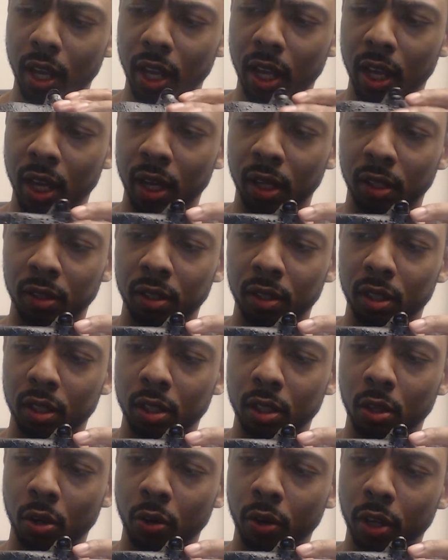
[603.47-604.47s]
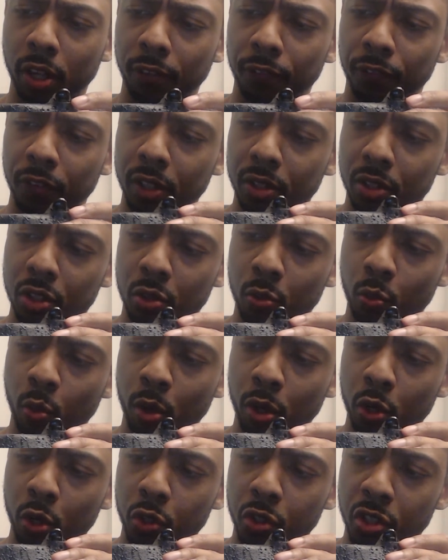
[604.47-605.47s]
And if it's
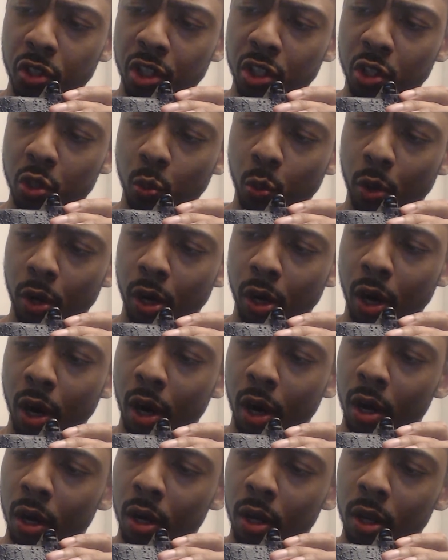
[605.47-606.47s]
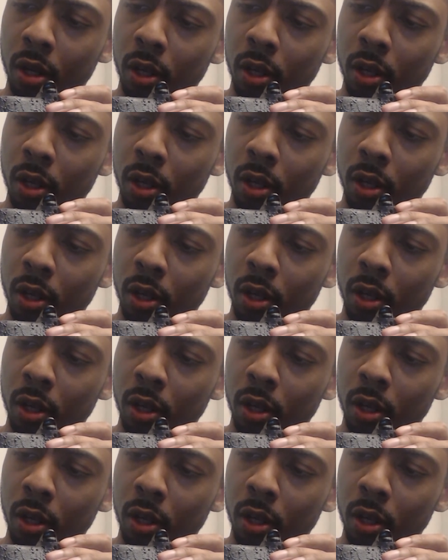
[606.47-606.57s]
one of those things where